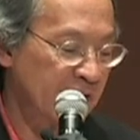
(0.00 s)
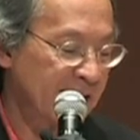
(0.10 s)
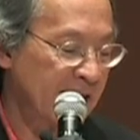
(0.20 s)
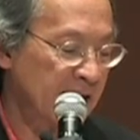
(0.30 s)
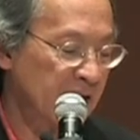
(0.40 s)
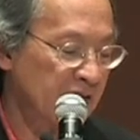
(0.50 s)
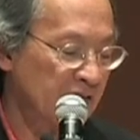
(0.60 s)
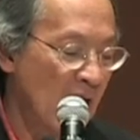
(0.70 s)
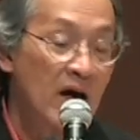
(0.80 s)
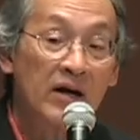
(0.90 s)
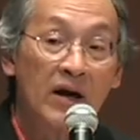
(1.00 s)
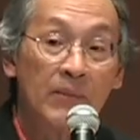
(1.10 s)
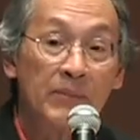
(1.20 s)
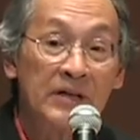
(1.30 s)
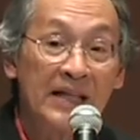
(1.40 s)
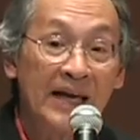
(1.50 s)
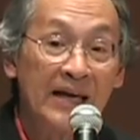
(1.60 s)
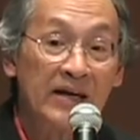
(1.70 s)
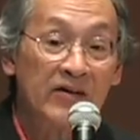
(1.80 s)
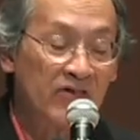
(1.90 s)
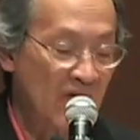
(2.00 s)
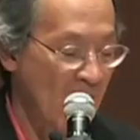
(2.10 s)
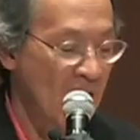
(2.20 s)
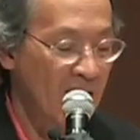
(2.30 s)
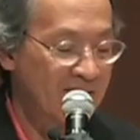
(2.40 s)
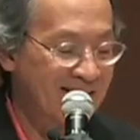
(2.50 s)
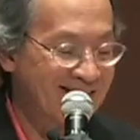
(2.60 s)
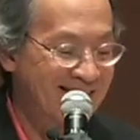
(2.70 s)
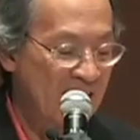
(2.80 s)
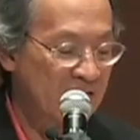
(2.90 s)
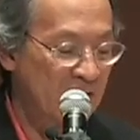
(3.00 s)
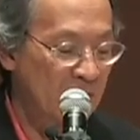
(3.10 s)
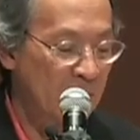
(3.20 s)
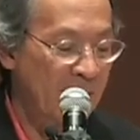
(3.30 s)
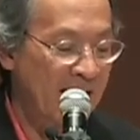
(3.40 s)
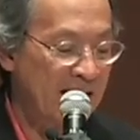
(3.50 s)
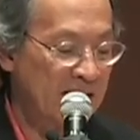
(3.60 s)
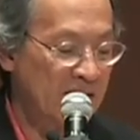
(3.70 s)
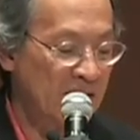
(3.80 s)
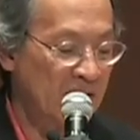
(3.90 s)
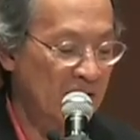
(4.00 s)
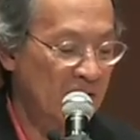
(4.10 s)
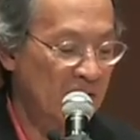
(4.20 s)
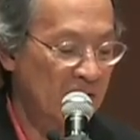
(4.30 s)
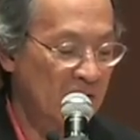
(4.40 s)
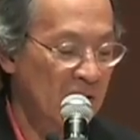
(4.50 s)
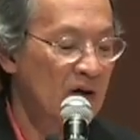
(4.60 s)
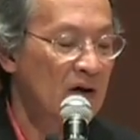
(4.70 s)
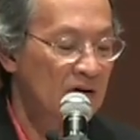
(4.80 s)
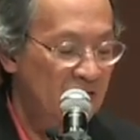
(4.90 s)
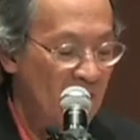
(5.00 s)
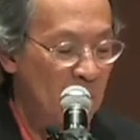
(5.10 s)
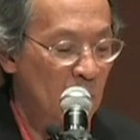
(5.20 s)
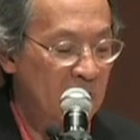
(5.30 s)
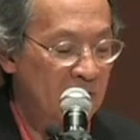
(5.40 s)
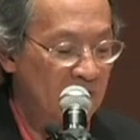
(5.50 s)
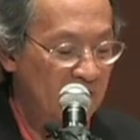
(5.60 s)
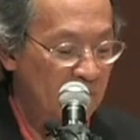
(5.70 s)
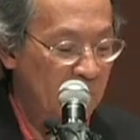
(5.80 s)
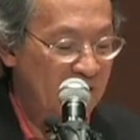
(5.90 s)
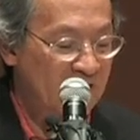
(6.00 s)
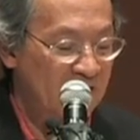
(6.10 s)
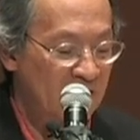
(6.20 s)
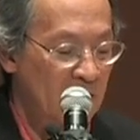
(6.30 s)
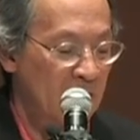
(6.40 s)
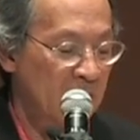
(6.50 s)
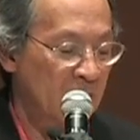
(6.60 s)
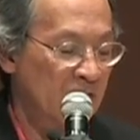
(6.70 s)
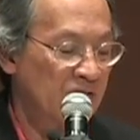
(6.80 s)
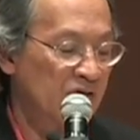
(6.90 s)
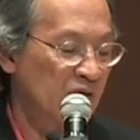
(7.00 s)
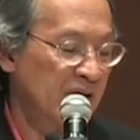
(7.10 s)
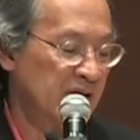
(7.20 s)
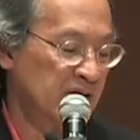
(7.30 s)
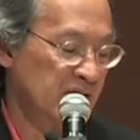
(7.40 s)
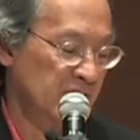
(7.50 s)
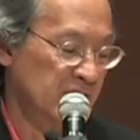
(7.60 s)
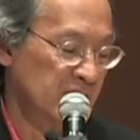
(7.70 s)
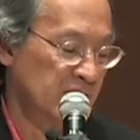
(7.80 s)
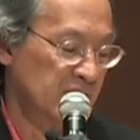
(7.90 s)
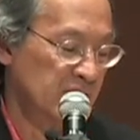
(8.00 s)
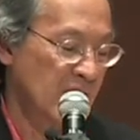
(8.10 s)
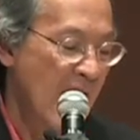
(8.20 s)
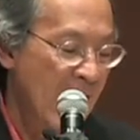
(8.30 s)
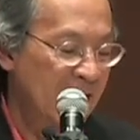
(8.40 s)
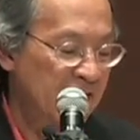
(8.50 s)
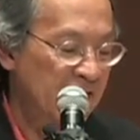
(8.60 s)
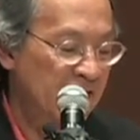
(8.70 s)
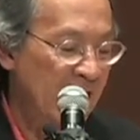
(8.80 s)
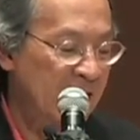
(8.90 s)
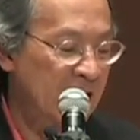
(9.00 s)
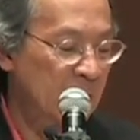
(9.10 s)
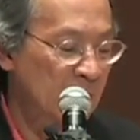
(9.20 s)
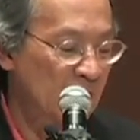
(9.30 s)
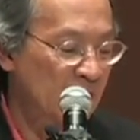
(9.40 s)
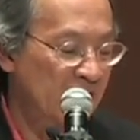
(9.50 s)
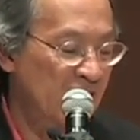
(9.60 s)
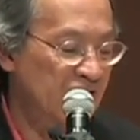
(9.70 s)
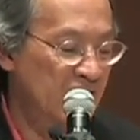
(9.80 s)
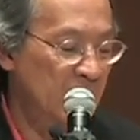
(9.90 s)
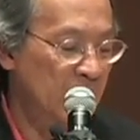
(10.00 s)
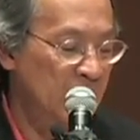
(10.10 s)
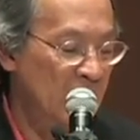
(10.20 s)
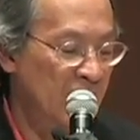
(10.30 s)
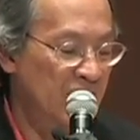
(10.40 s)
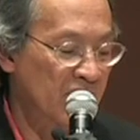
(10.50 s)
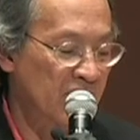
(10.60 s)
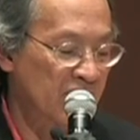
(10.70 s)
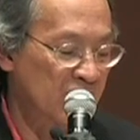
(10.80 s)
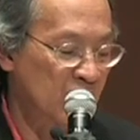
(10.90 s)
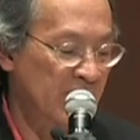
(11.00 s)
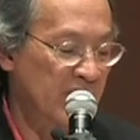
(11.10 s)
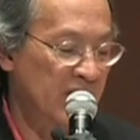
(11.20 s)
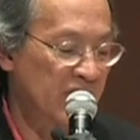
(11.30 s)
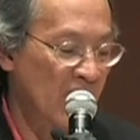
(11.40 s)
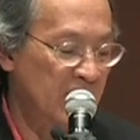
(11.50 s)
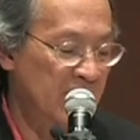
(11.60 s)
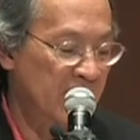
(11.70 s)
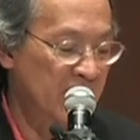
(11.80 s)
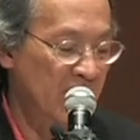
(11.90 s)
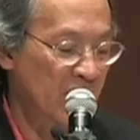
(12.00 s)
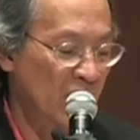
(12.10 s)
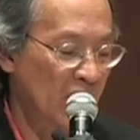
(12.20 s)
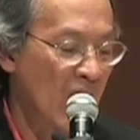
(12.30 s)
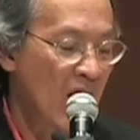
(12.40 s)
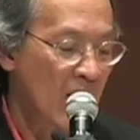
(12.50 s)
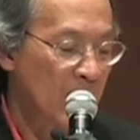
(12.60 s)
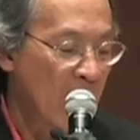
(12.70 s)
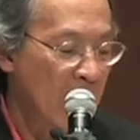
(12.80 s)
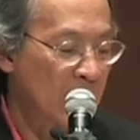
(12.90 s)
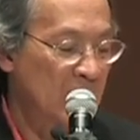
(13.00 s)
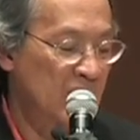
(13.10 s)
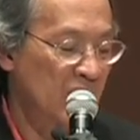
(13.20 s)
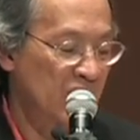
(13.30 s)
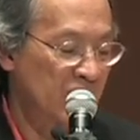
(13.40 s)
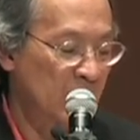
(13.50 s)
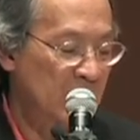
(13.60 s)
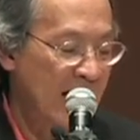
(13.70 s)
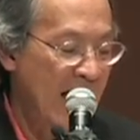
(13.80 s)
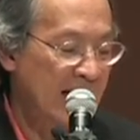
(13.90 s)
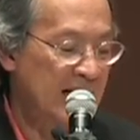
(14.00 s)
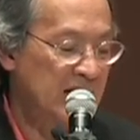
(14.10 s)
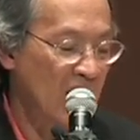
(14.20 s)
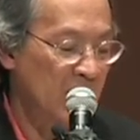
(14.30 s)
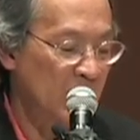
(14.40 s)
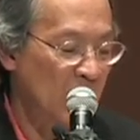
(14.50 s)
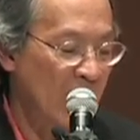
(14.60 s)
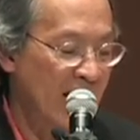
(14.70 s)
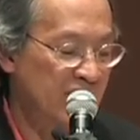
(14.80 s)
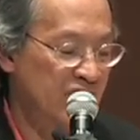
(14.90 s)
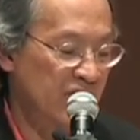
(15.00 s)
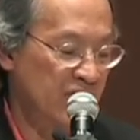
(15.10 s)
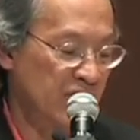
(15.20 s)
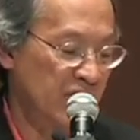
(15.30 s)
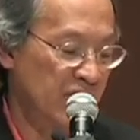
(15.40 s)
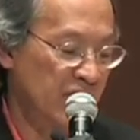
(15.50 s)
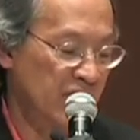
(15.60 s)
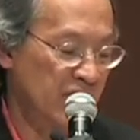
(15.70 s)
knees, complains of incessant pain. Someone spits in the street. As a second musician plucks strings on a zither, pomelos blacken on branches.